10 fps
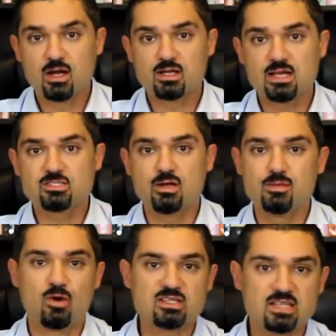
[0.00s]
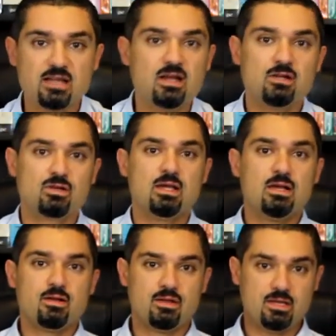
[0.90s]
Okay, so you might say, look,
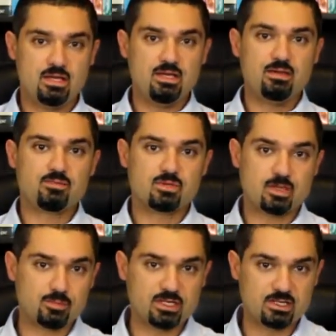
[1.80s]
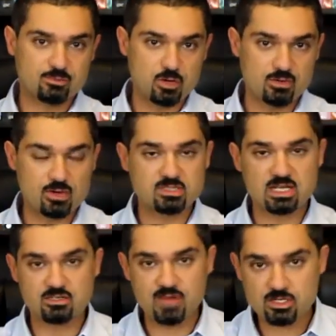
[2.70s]
he completed the program
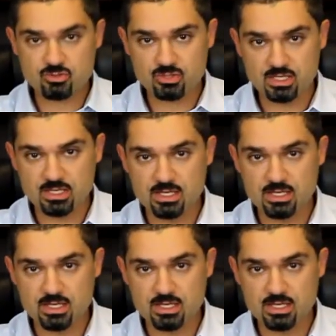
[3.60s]
satisfactorily,